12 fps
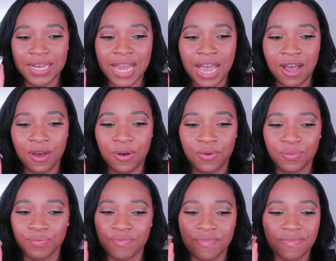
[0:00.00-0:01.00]
Now,
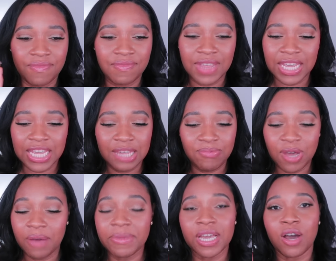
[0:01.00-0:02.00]
they keep
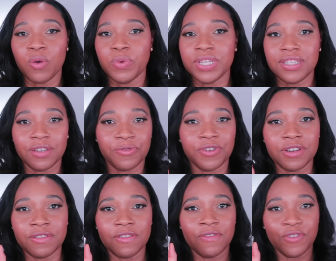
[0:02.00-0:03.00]
coming out with
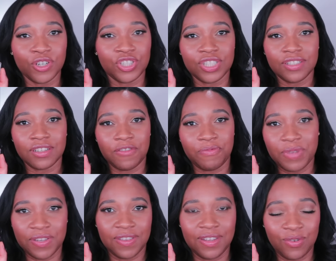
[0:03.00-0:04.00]
different versions of
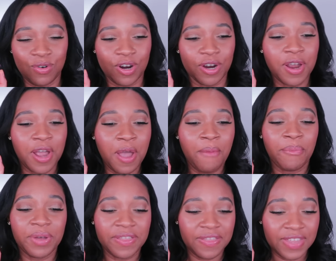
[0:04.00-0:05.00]
Miss Dior,
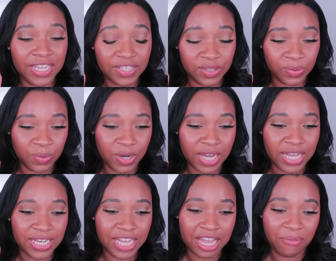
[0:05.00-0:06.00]
but this
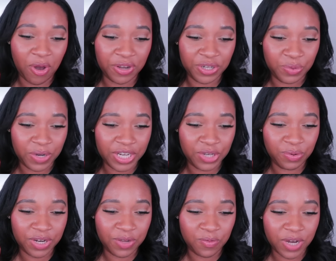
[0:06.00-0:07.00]
one came out in
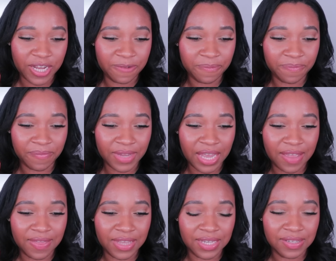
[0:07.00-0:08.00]
2021,
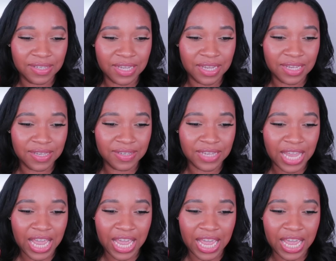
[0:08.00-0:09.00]
and this is
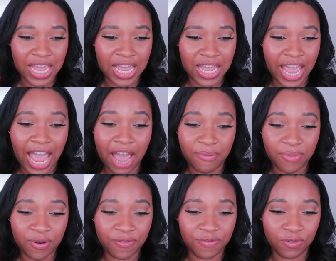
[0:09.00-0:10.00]
a
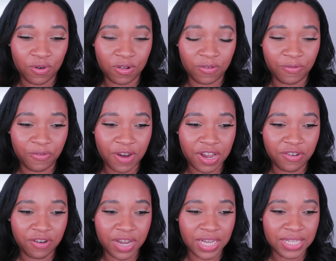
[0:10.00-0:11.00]
amber floral
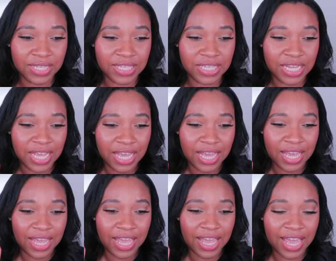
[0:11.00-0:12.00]
fragrance,
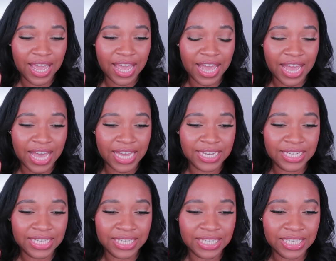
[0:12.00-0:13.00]

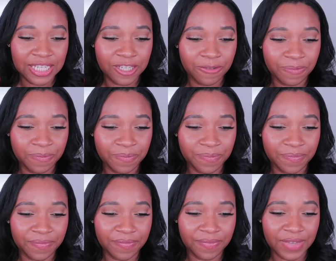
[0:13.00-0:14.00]
and
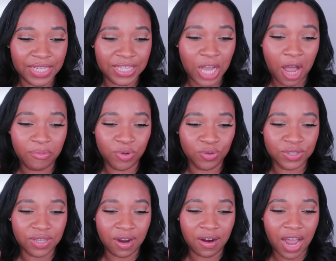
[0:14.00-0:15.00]
top
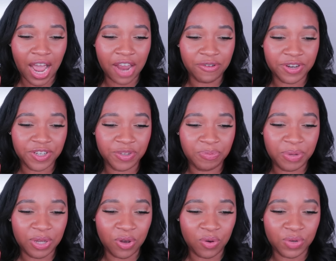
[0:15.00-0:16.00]
notes are Irish
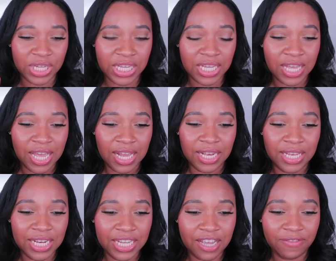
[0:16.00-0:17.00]
peony,
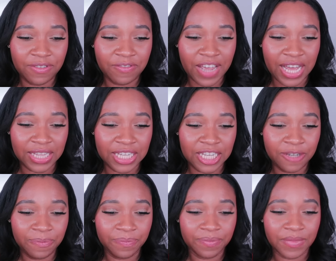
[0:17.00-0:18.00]
lily of the
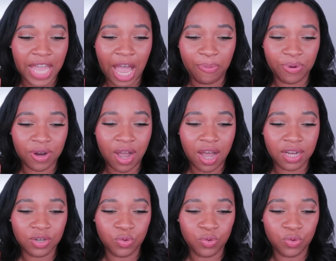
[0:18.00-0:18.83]
valley, apricot,